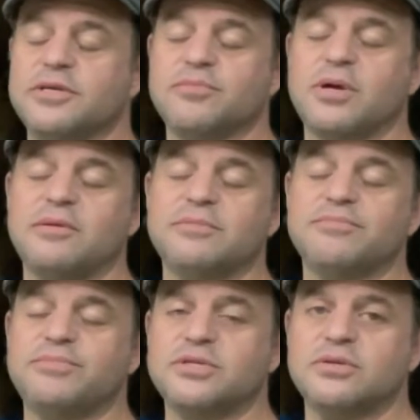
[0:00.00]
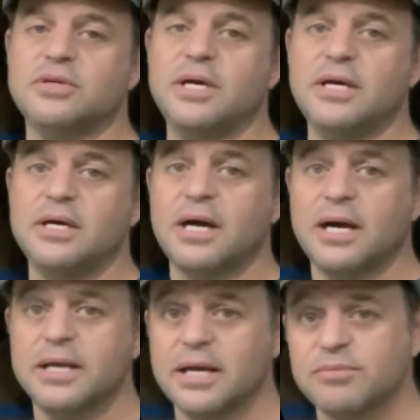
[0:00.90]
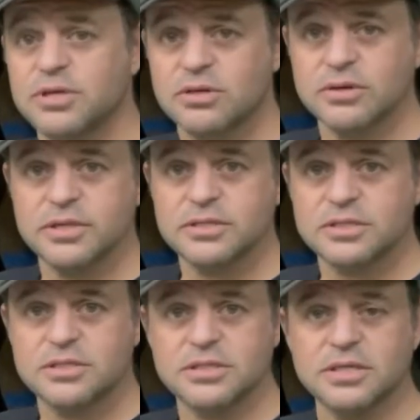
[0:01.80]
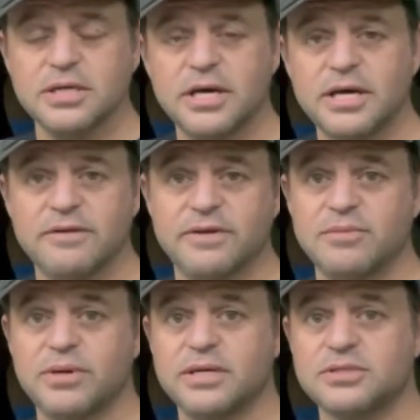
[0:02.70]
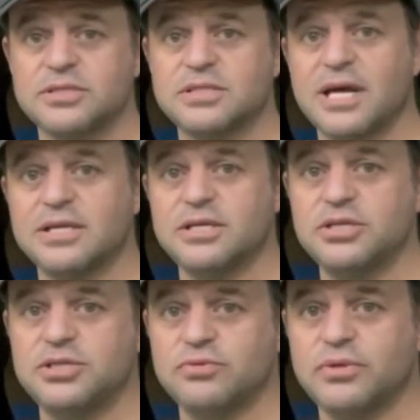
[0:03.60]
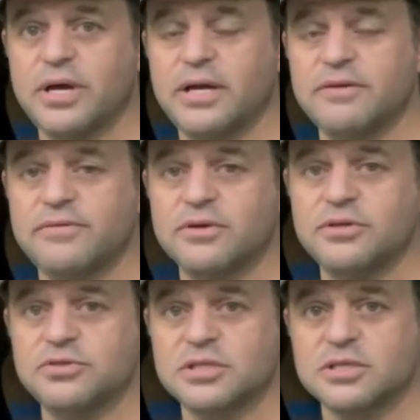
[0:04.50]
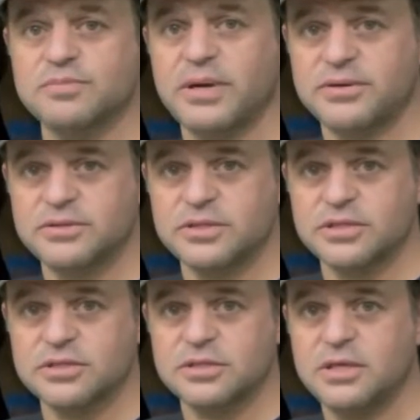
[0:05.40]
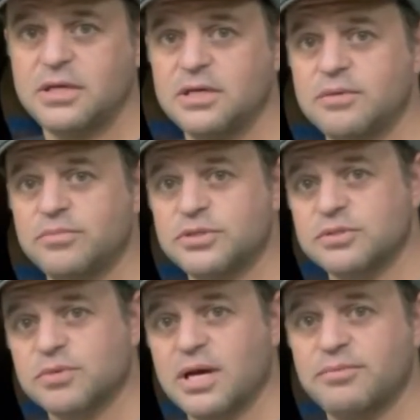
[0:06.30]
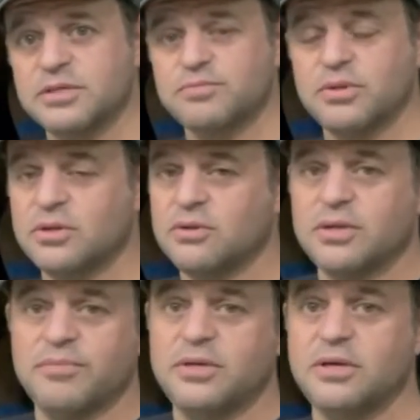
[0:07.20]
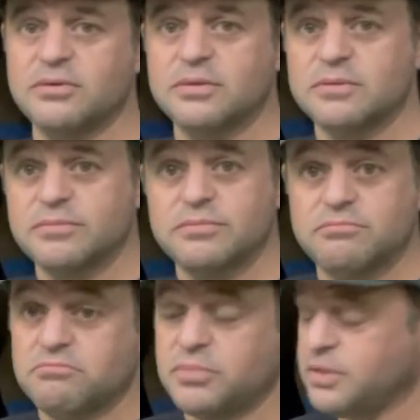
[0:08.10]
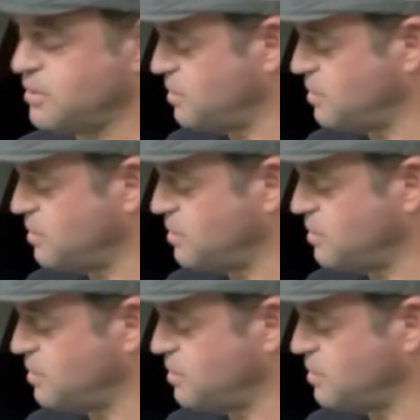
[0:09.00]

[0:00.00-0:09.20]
problem. So I am curious to see if anybody else has had an issue with that. If you're using this power station, put some comments below, let me know. But